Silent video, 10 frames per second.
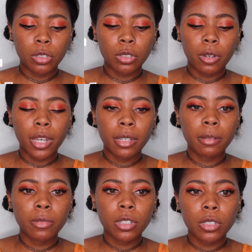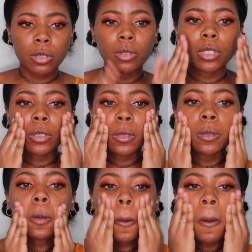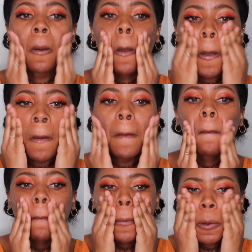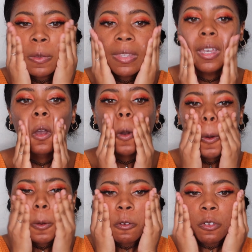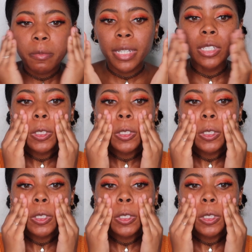So I am just going to put that all over my